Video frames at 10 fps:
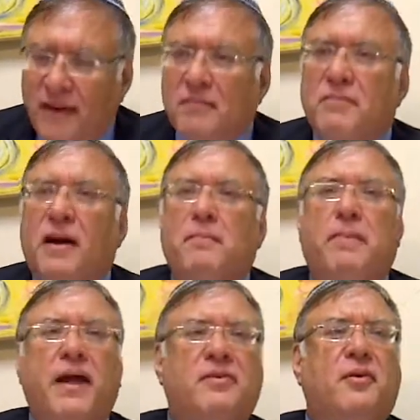
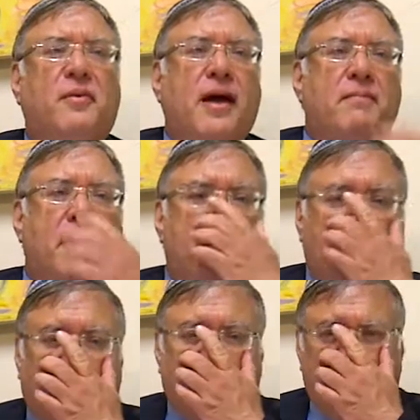Marbeh Torah, marbeh
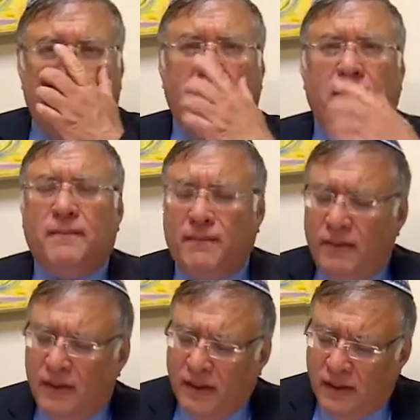Chaim
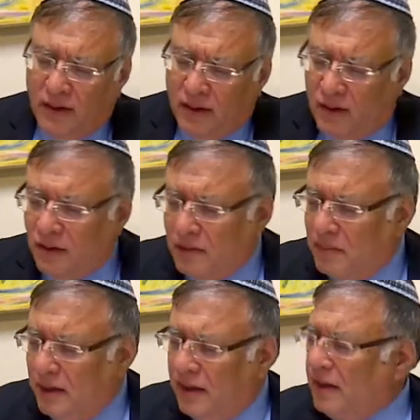could
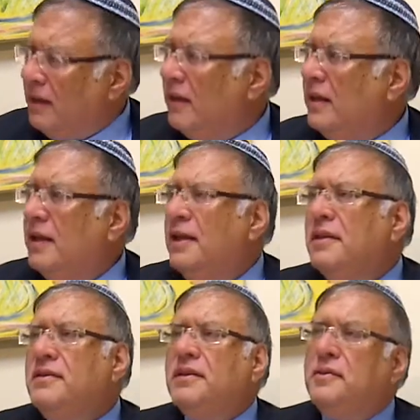mean
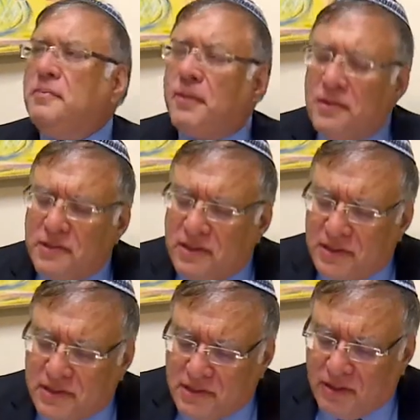that the person
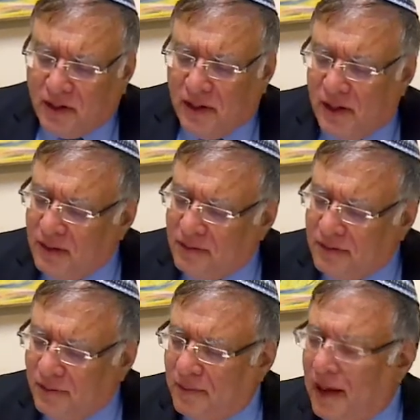studying
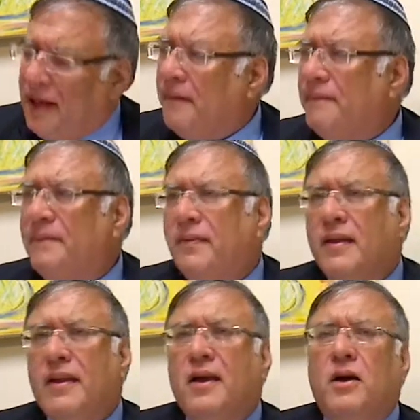Torah
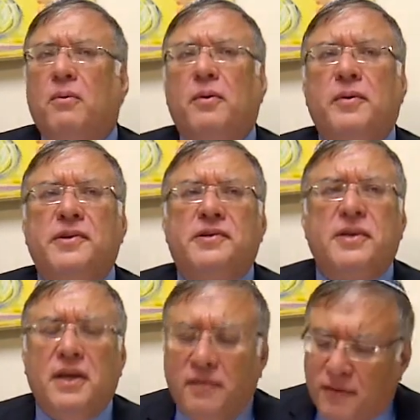will
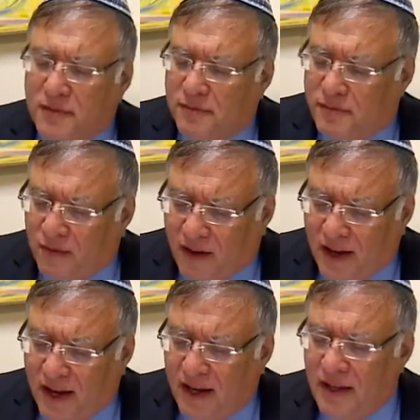receive a
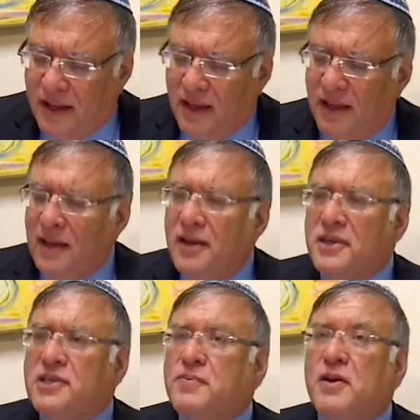divine
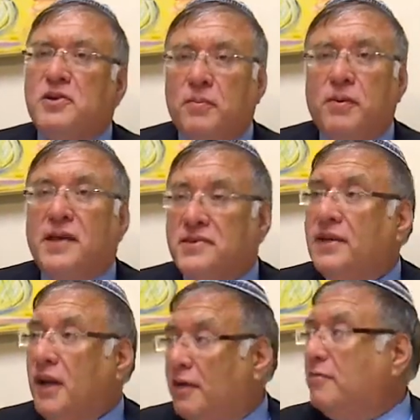special
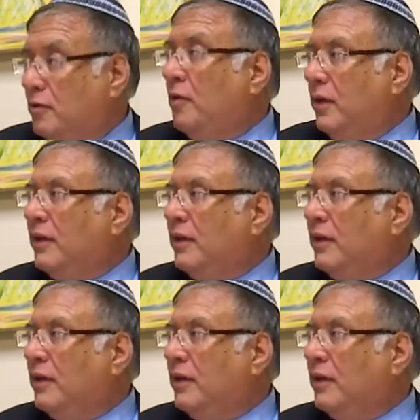blessing of long